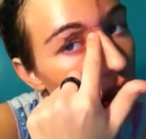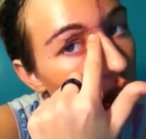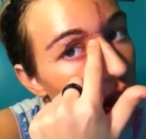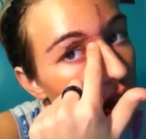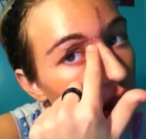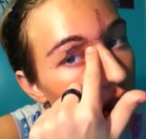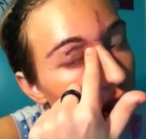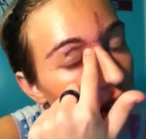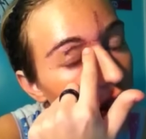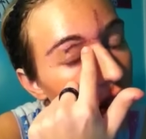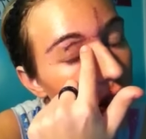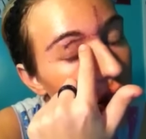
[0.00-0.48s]

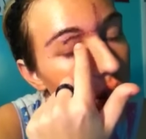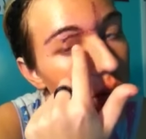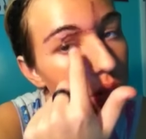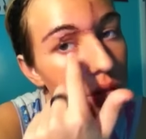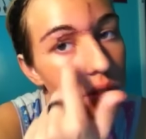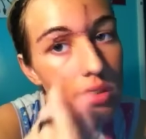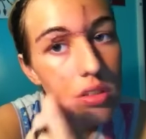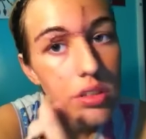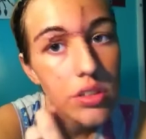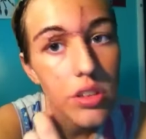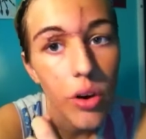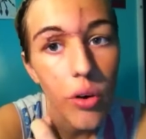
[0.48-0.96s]
and
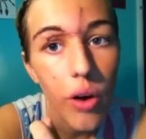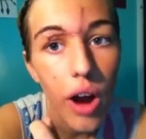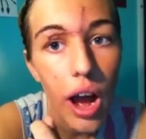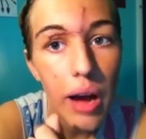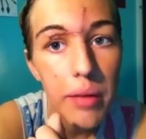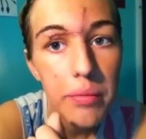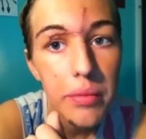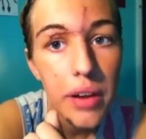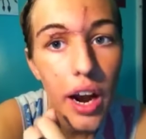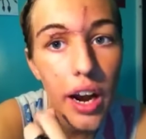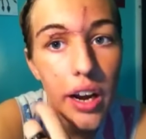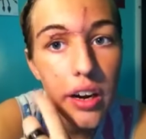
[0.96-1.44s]
goes. So
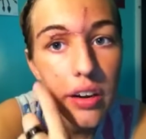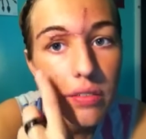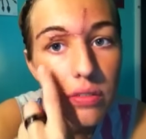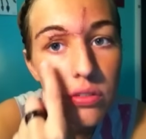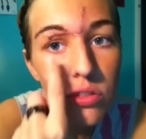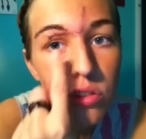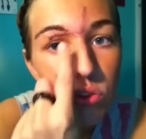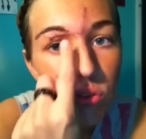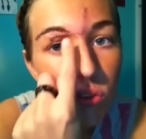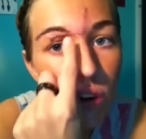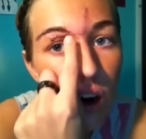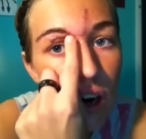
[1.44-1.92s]
I'm kind
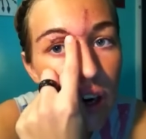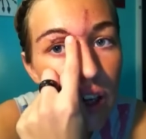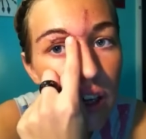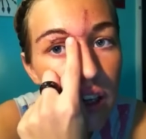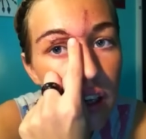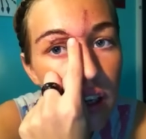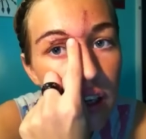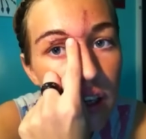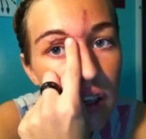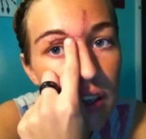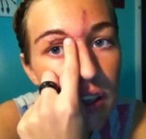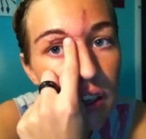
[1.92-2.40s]
of
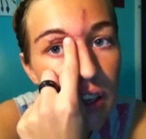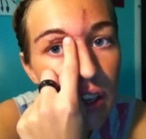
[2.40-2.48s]
dreading